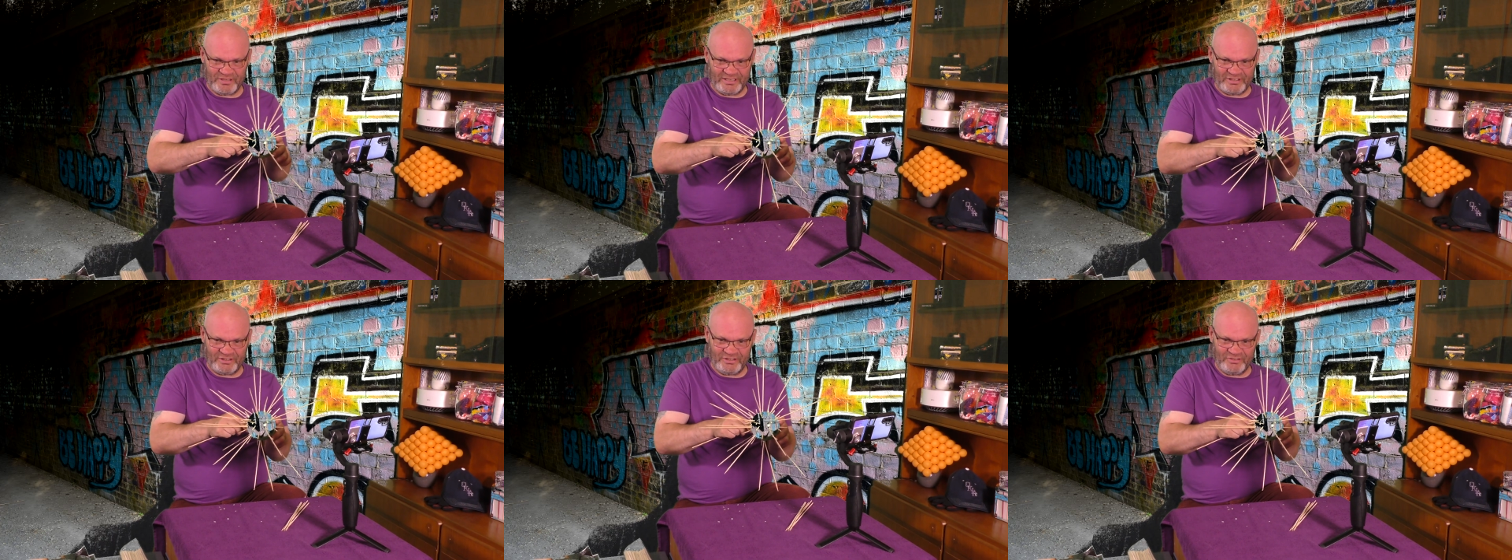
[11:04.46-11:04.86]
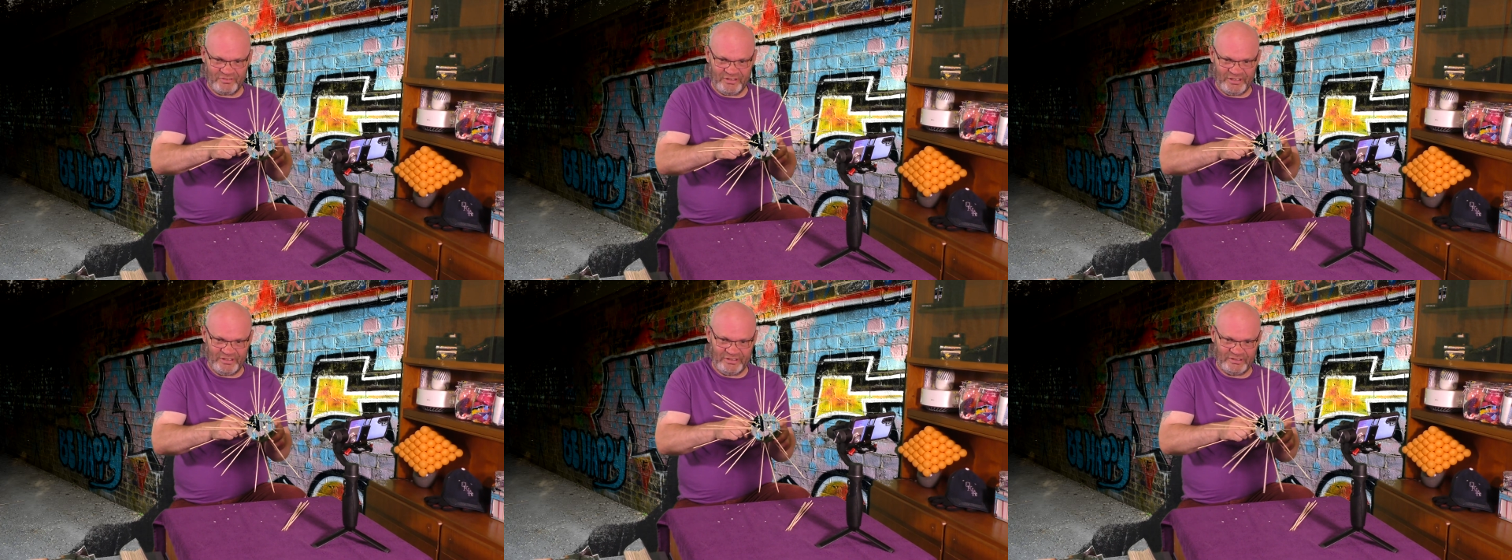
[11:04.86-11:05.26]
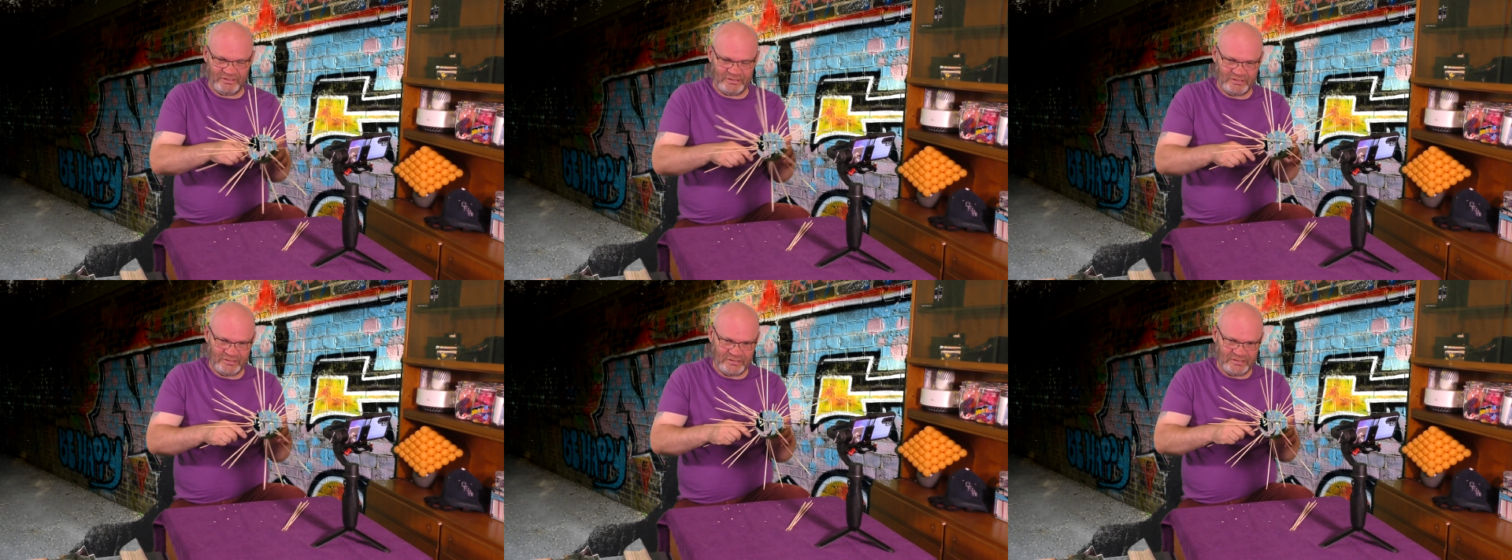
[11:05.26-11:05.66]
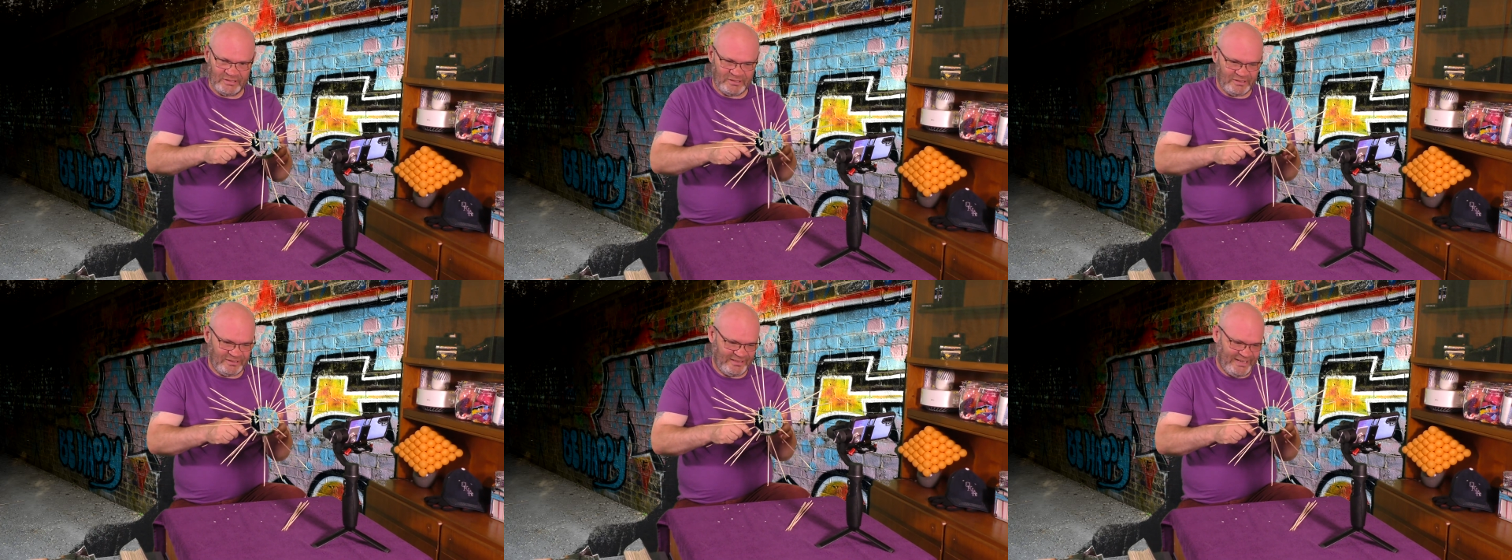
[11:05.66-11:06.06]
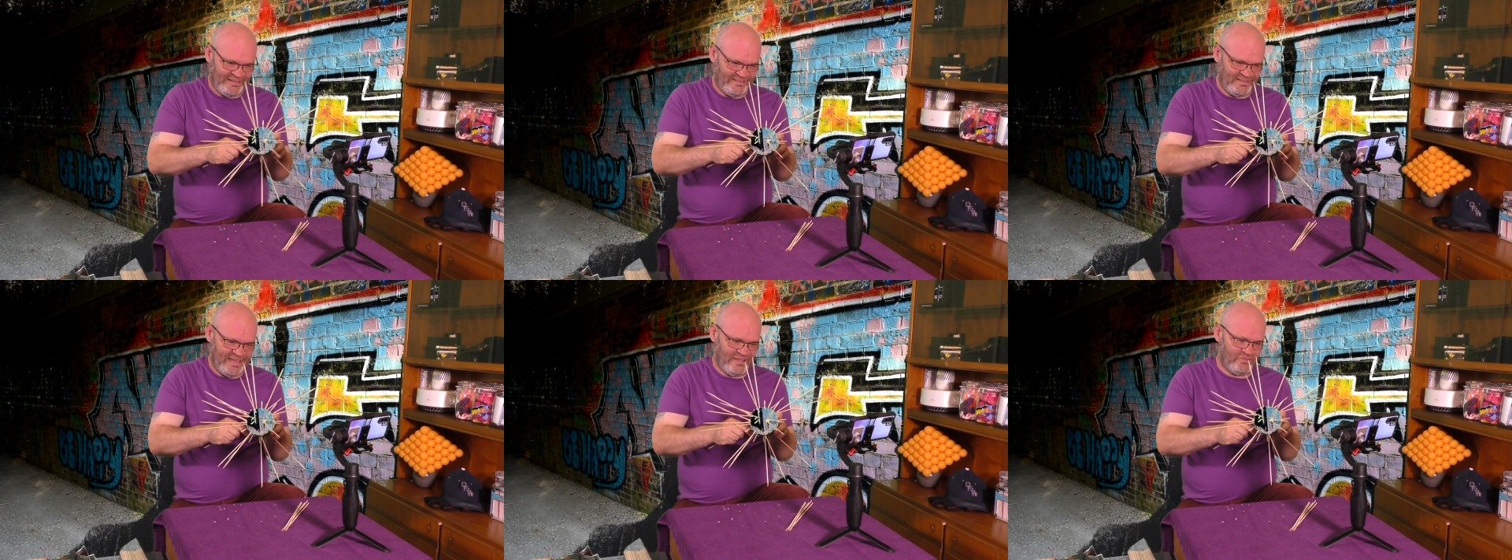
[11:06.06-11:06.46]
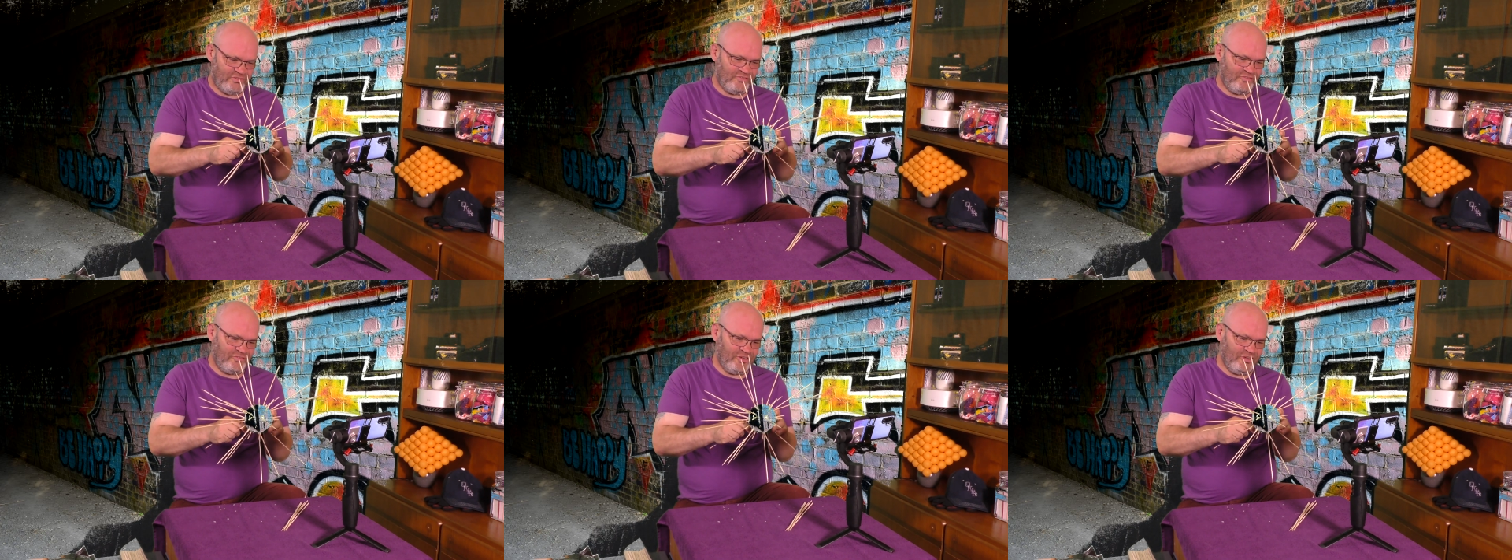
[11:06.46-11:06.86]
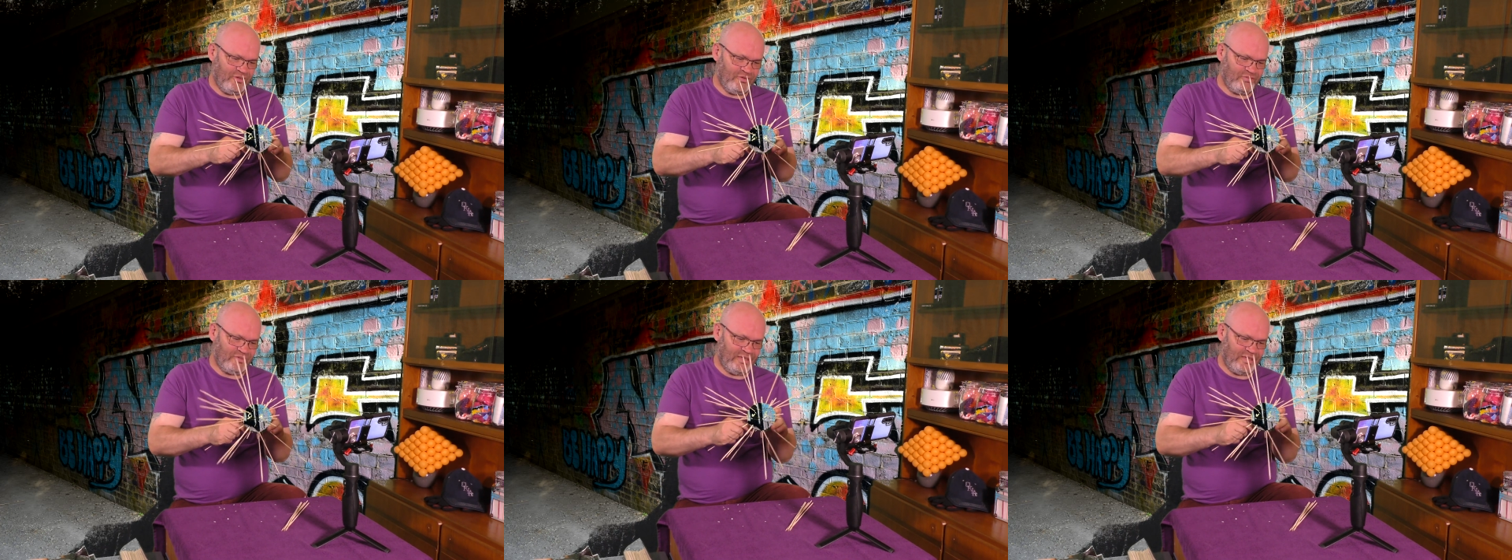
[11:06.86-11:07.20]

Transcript: I going to do? Yeah, to get some food.